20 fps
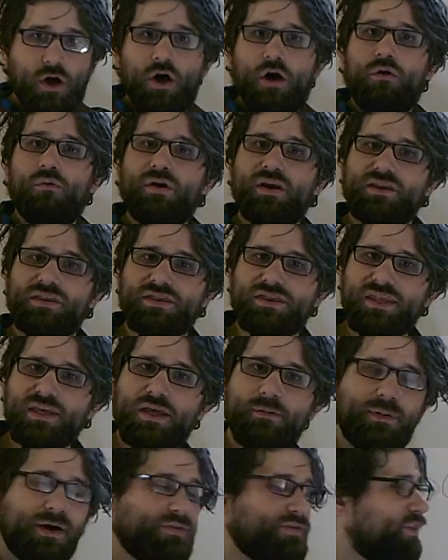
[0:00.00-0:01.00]
A way to think
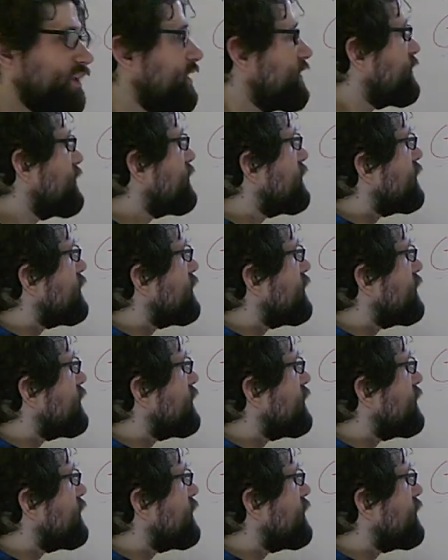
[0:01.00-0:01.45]
about this is